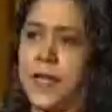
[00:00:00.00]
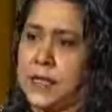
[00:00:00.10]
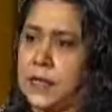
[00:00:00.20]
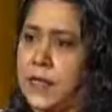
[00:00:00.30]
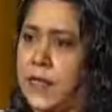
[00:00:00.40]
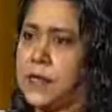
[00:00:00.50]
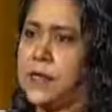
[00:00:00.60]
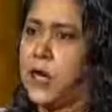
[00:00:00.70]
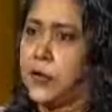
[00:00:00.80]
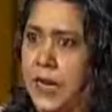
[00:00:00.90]
that's the next
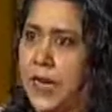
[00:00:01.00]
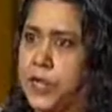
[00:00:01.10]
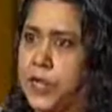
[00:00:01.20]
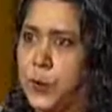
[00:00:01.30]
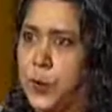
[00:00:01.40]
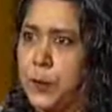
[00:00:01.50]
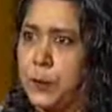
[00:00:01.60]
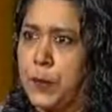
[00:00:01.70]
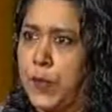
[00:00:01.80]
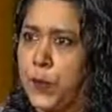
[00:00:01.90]
round of elections we're
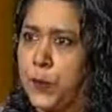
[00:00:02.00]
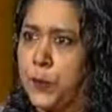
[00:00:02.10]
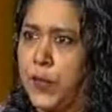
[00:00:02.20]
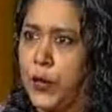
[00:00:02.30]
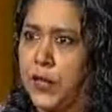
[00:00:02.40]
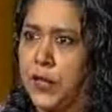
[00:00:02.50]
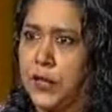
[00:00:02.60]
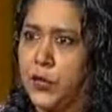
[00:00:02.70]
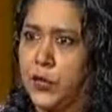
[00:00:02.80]
probably going to be going into,